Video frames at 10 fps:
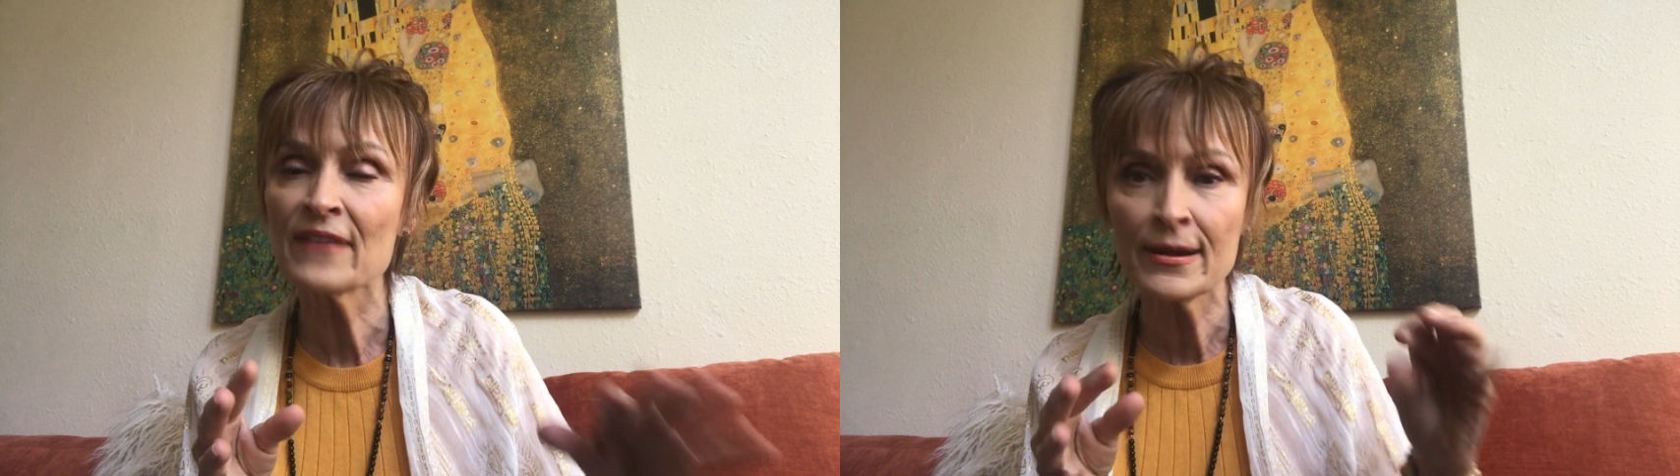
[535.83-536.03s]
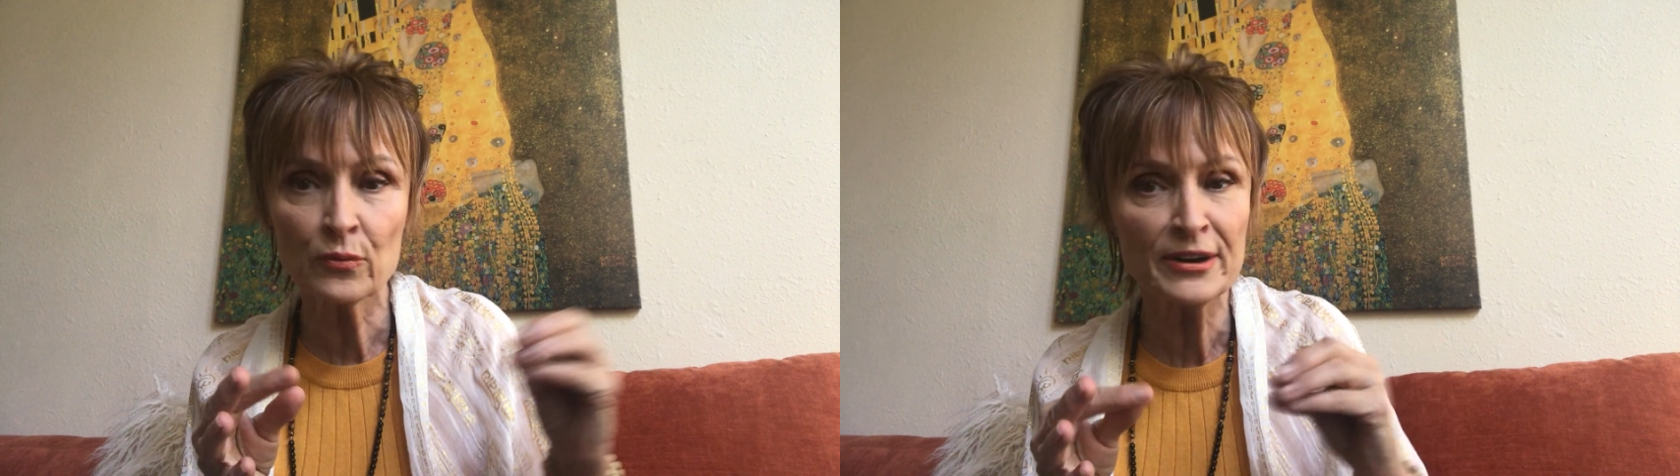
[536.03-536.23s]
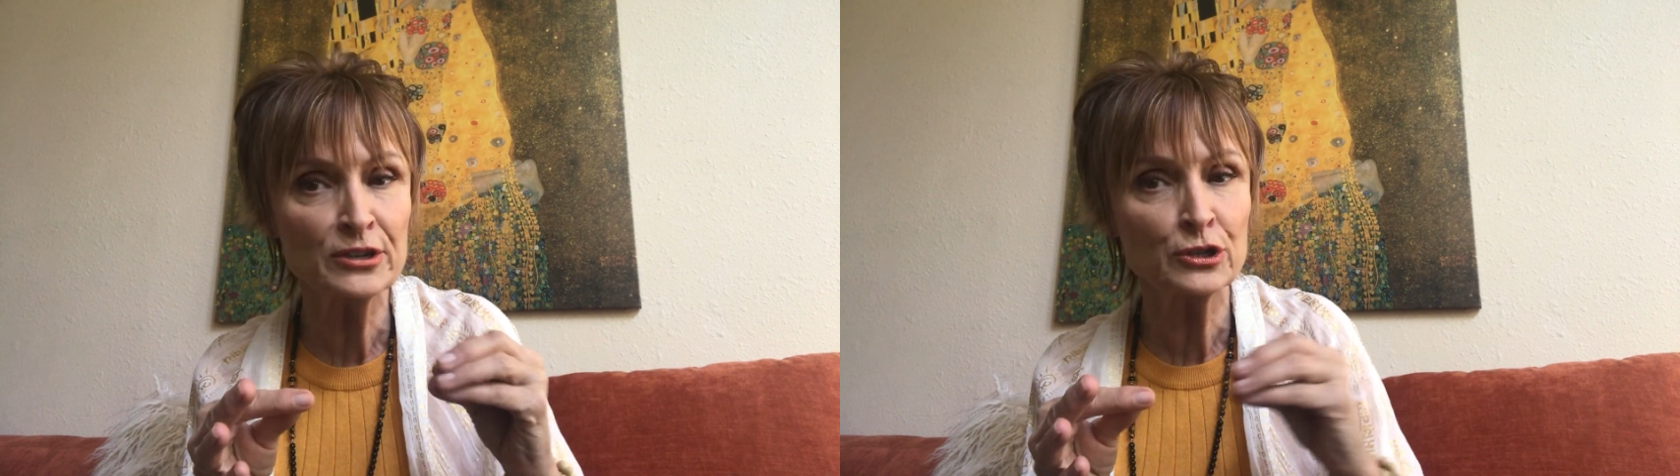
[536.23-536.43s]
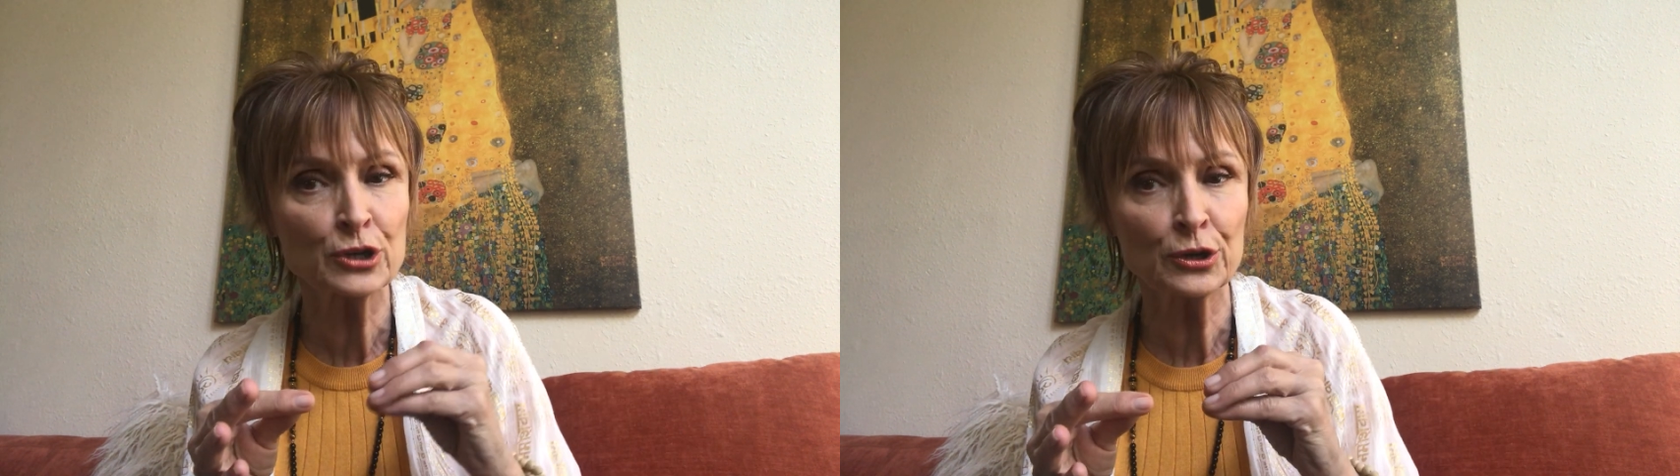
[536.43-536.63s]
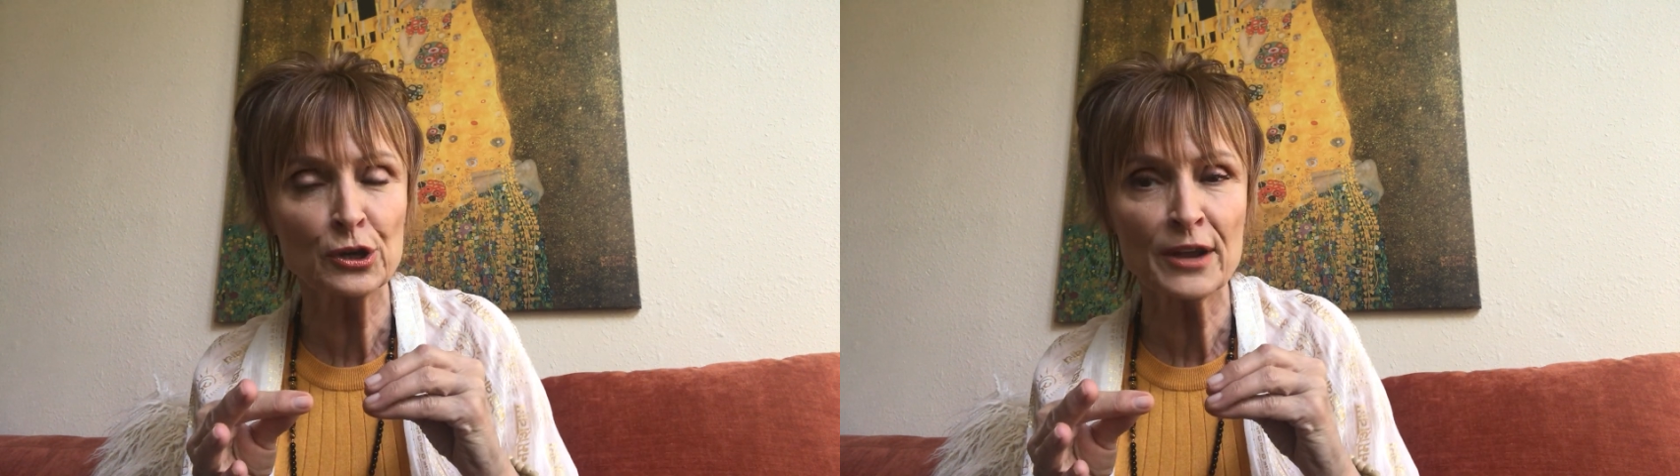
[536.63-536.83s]
a written
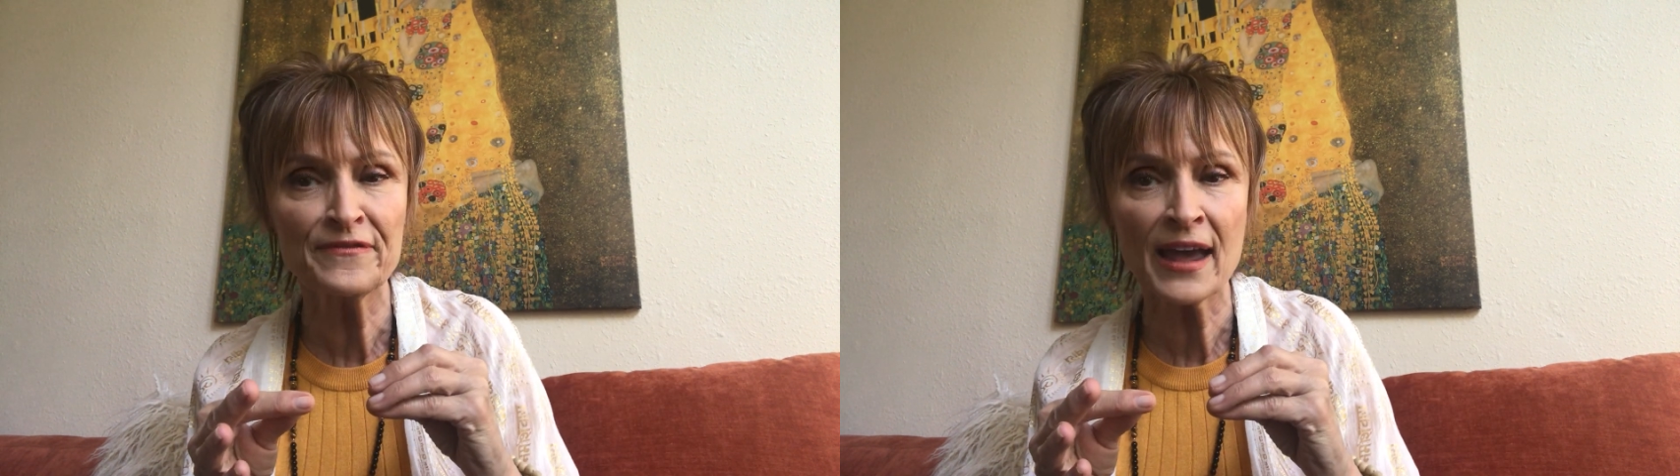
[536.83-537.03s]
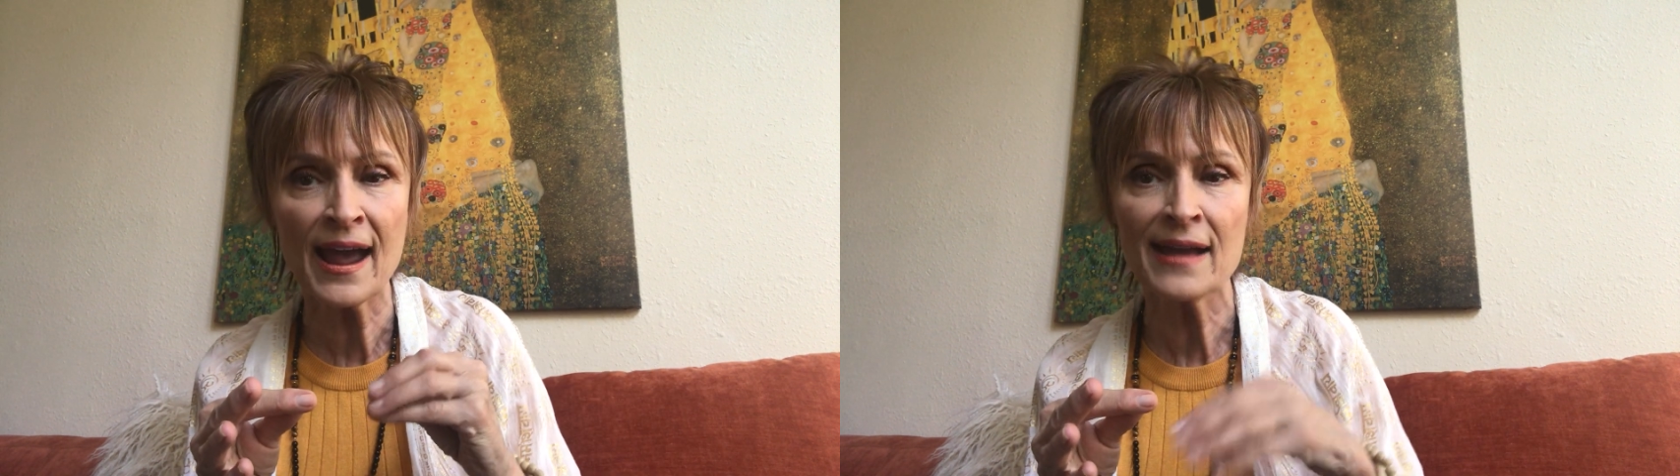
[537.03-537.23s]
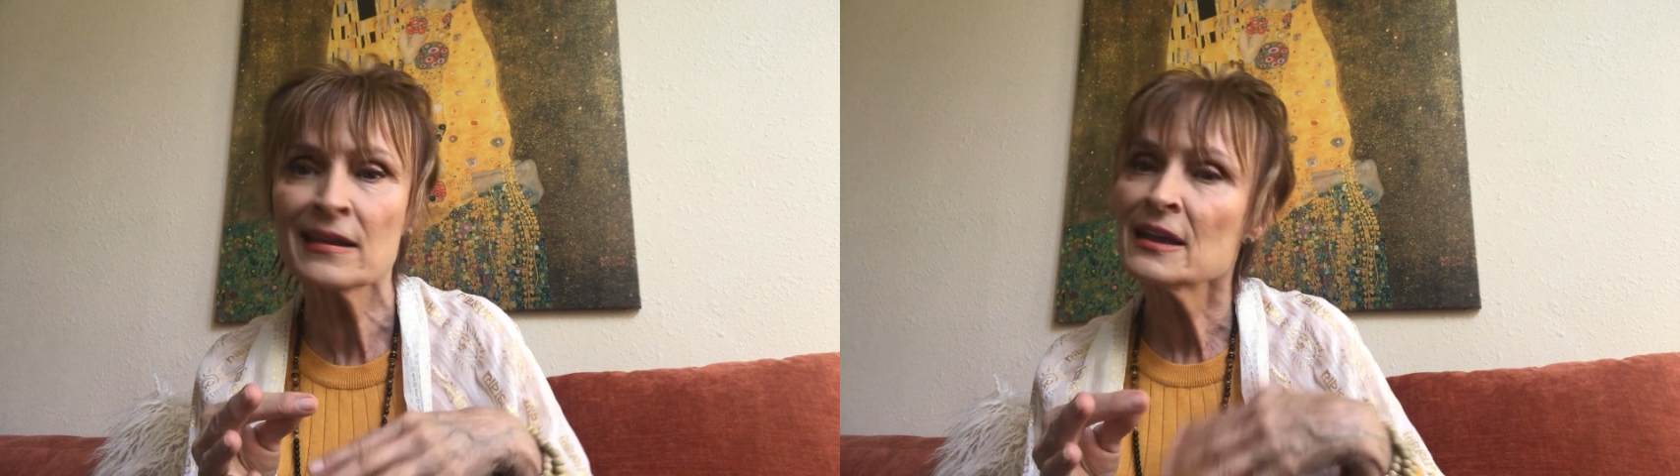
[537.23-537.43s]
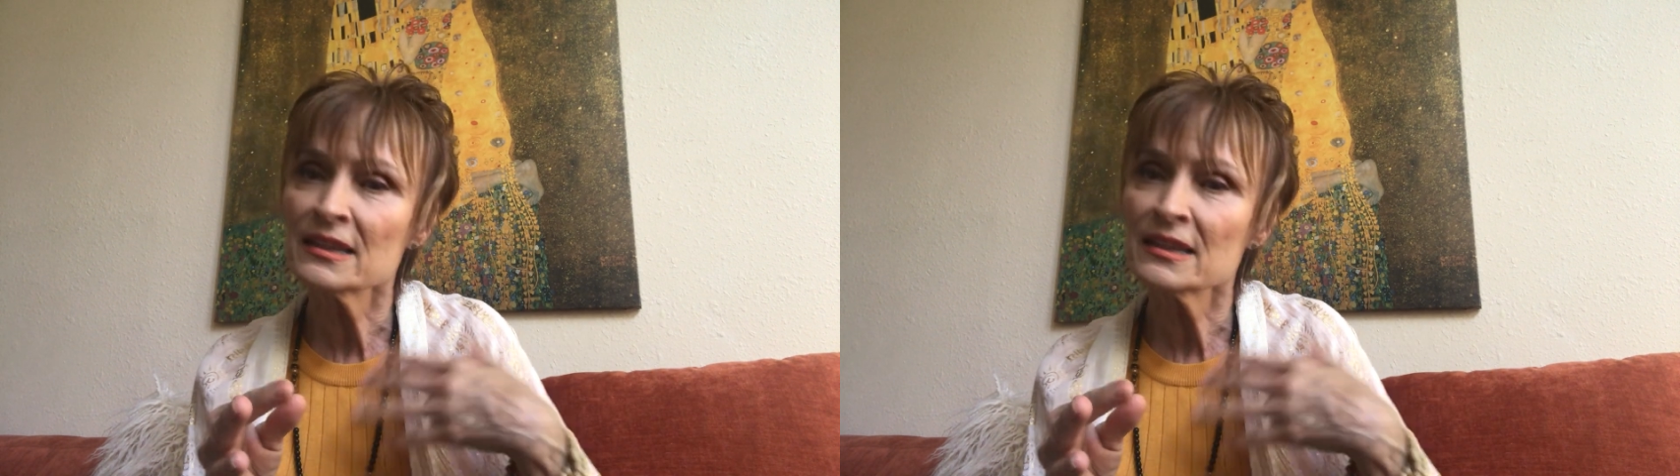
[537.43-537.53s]
journal of that,